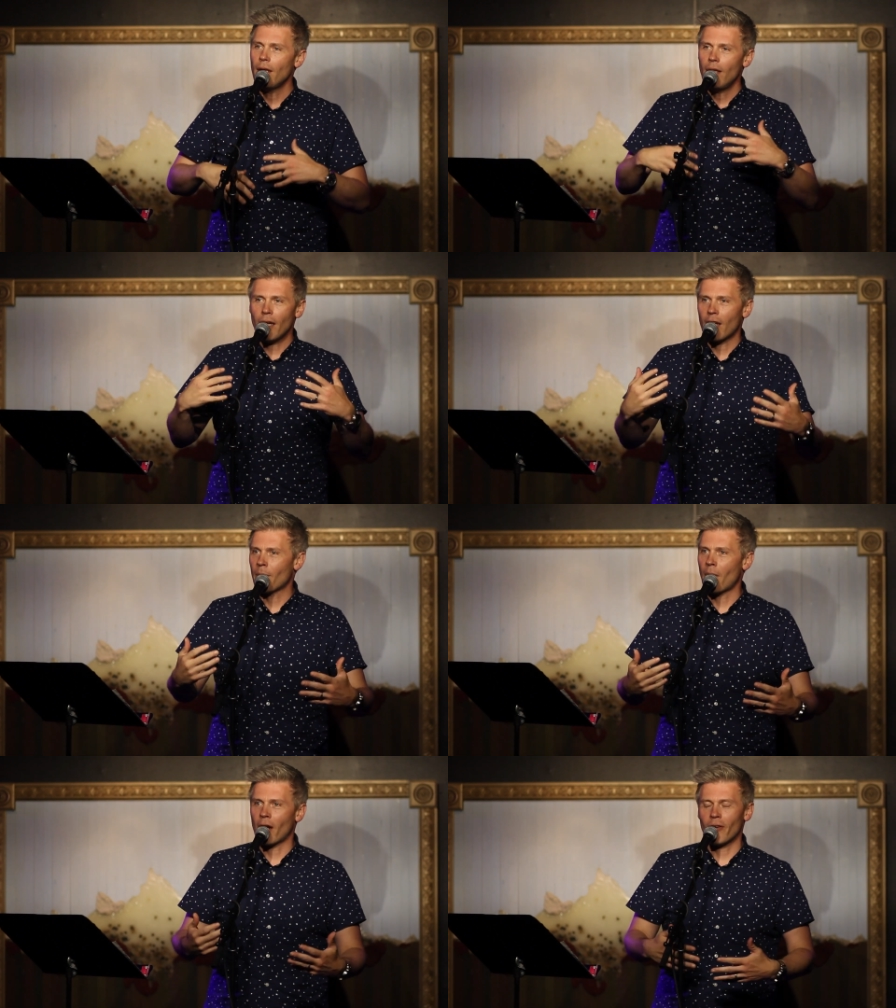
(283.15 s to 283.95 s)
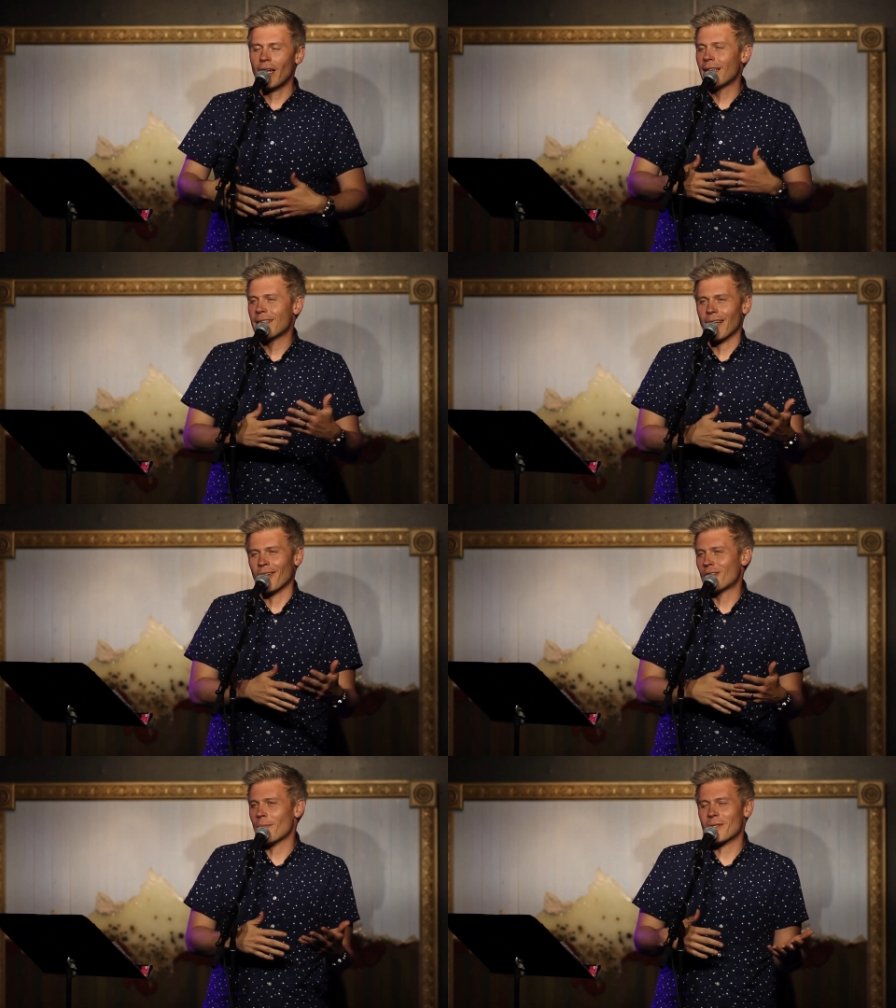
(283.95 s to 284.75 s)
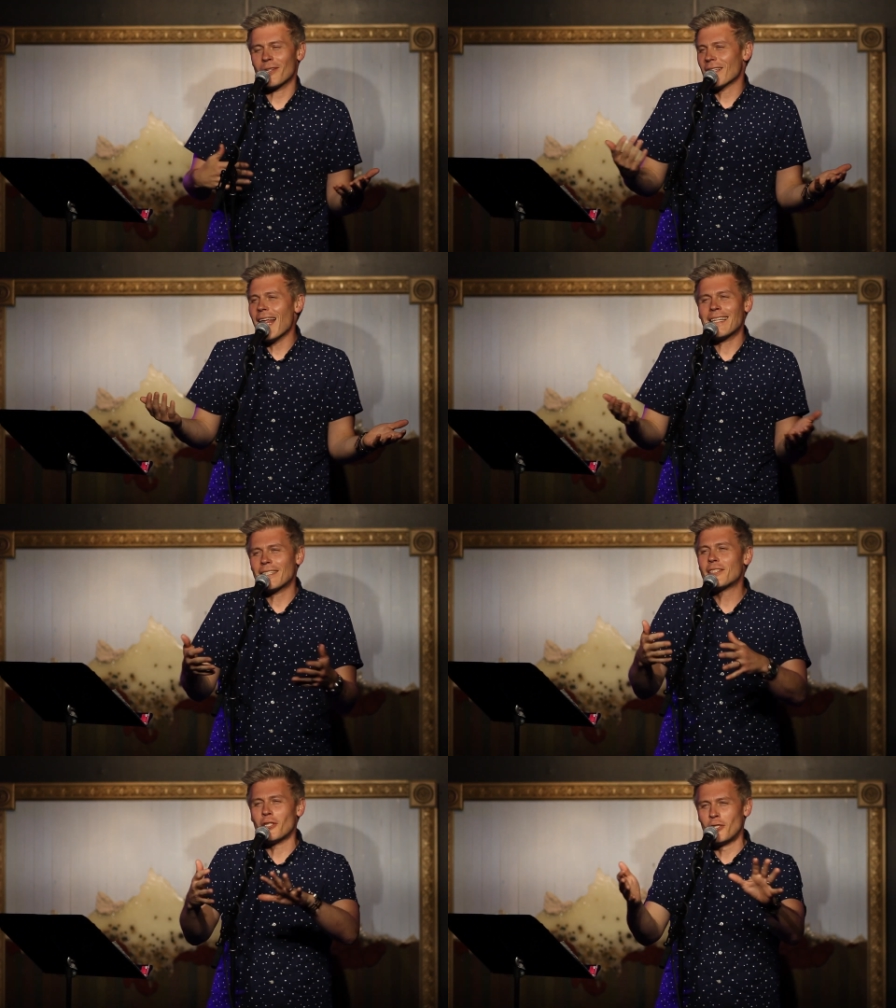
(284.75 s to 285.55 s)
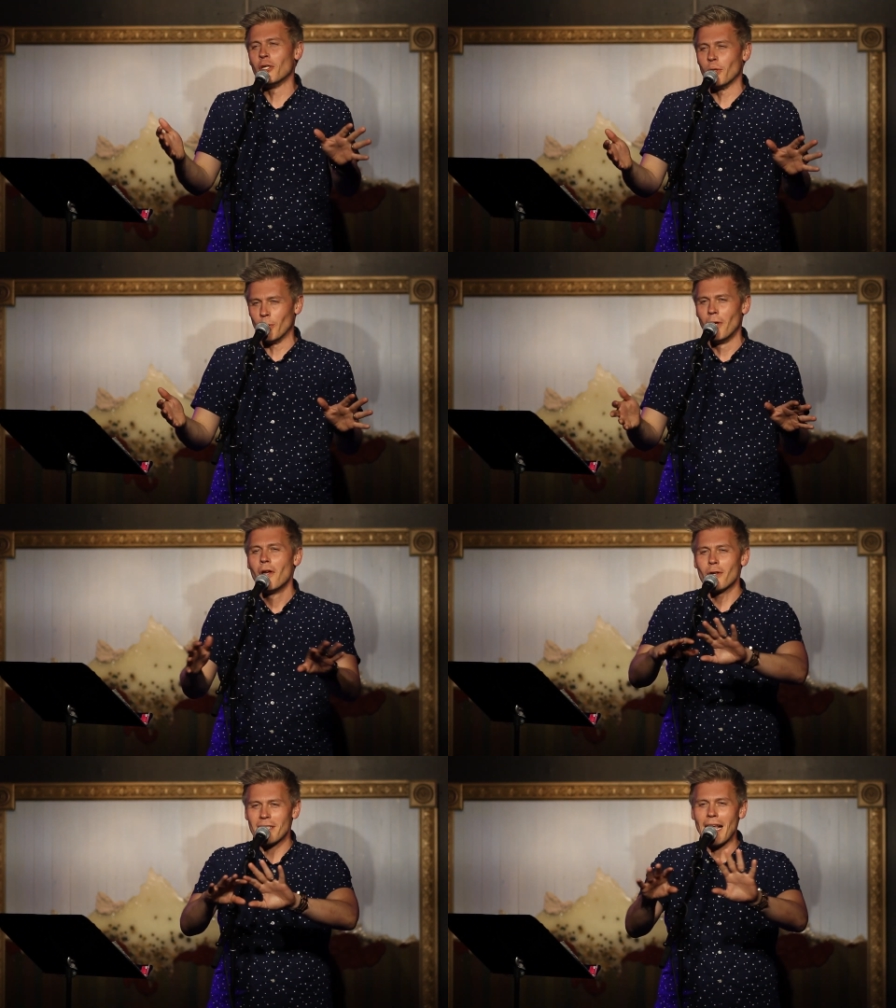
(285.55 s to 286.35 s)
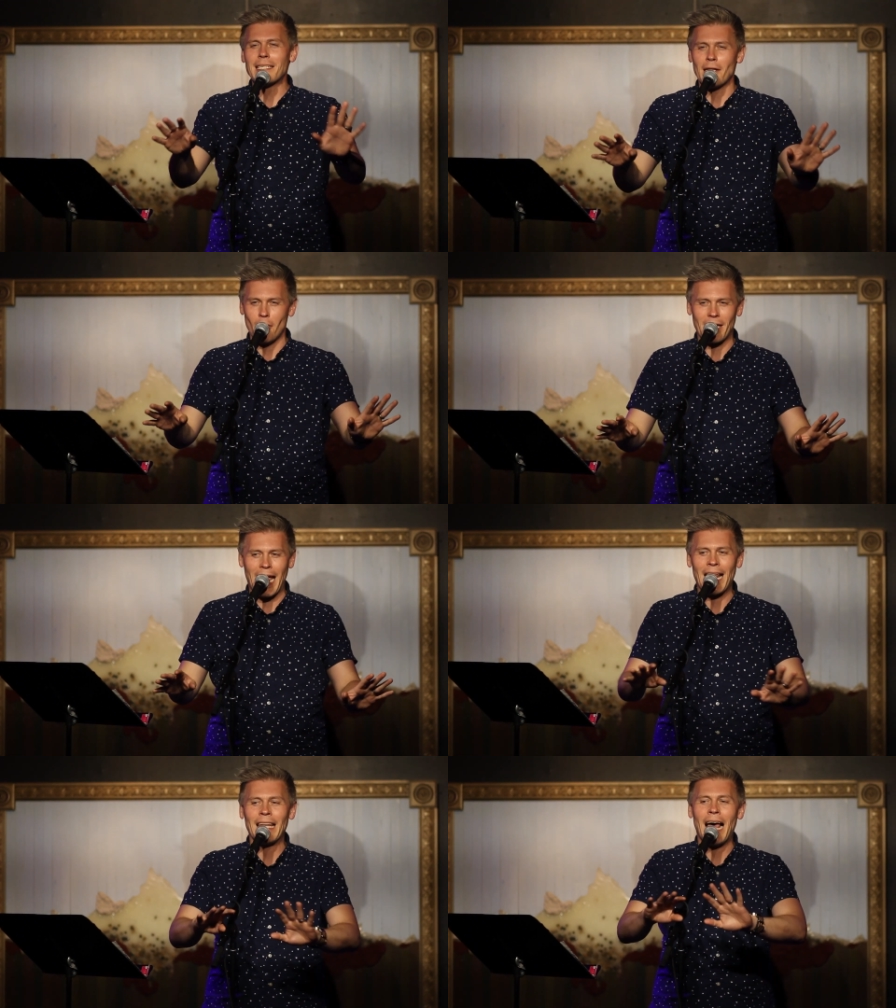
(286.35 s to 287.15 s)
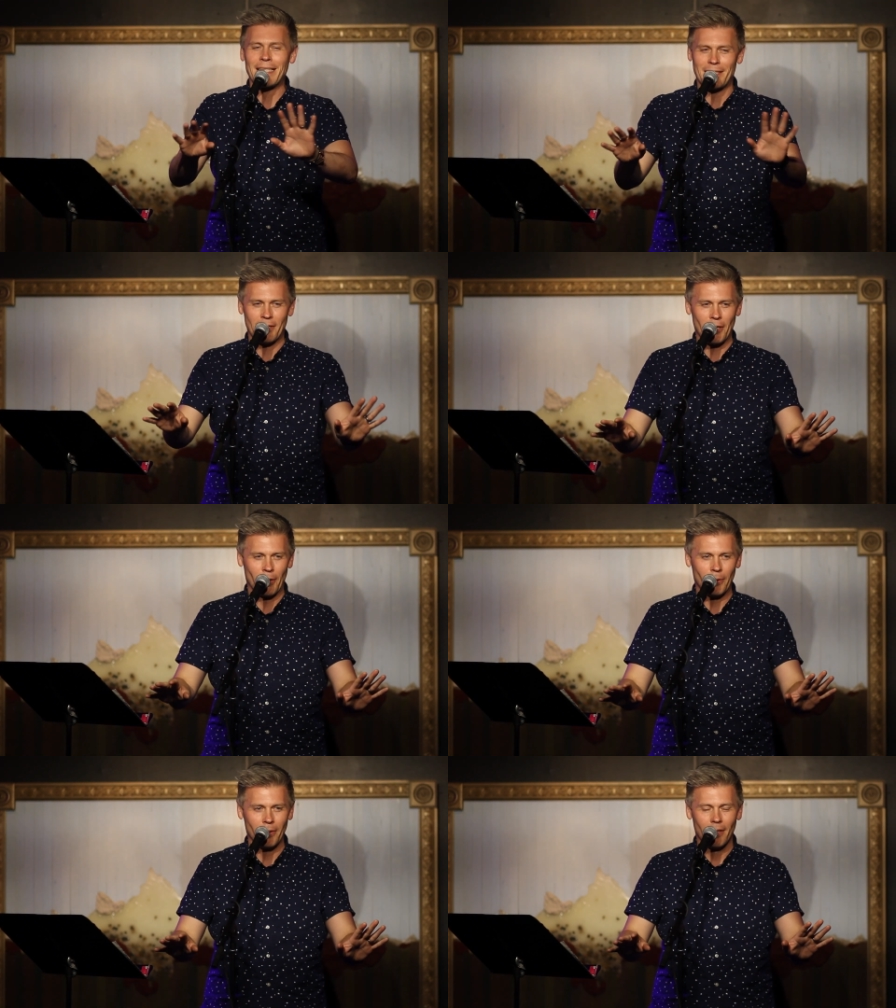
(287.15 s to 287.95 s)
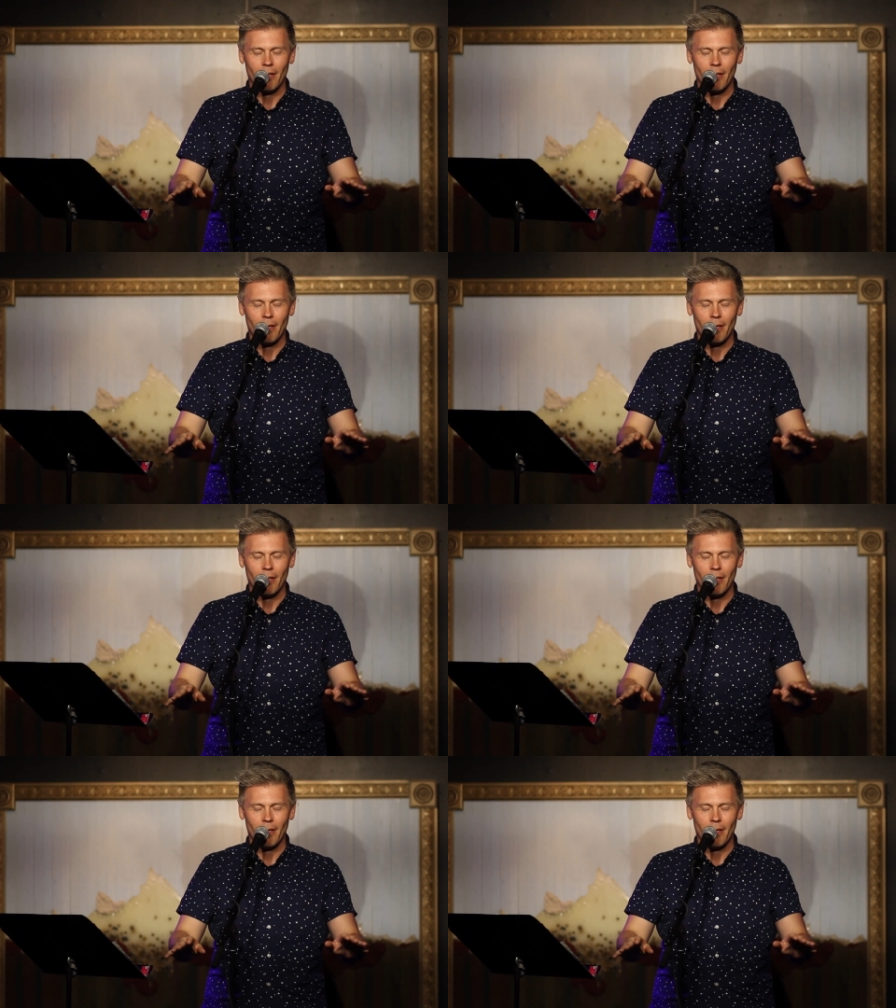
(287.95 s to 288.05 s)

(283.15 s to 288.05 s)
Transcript: You got your margaritas, you got your chips. There's lots to do. There's lots to look at, lots to do.